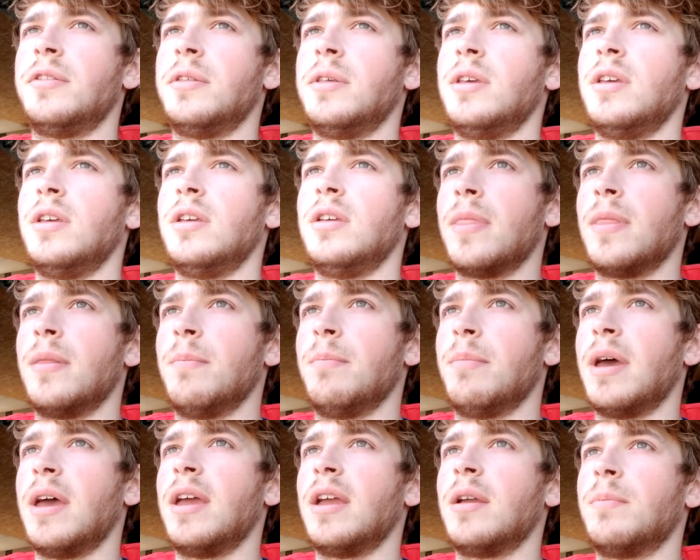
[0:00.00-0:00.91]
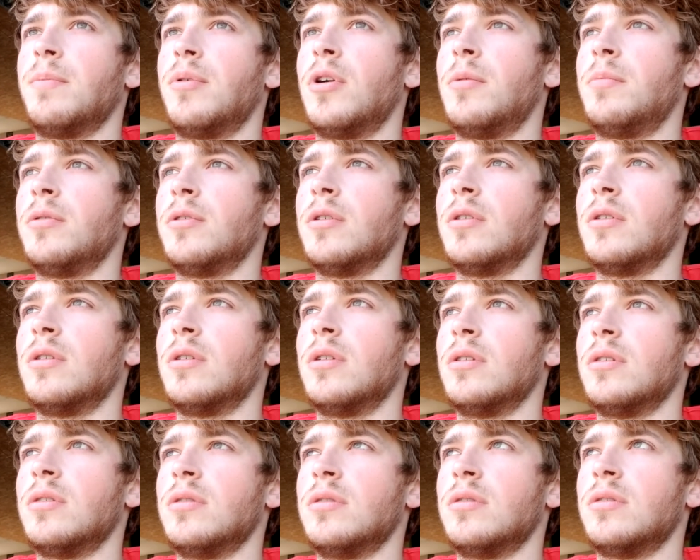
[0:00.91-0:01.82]
the bang purple
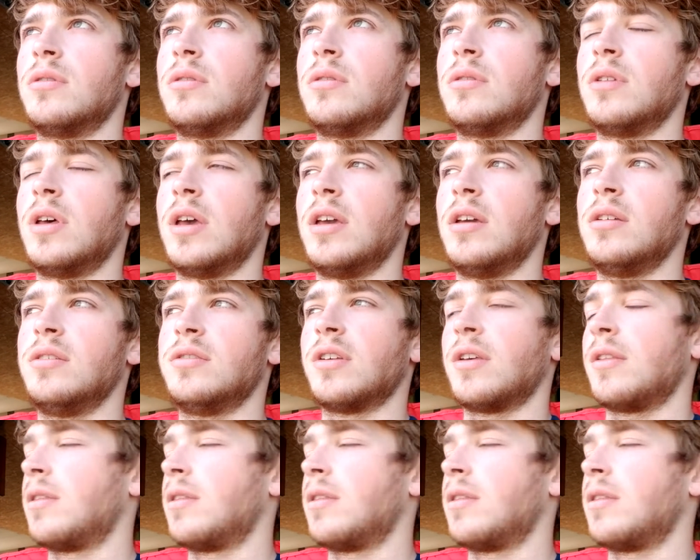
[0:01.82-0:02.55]
haze, I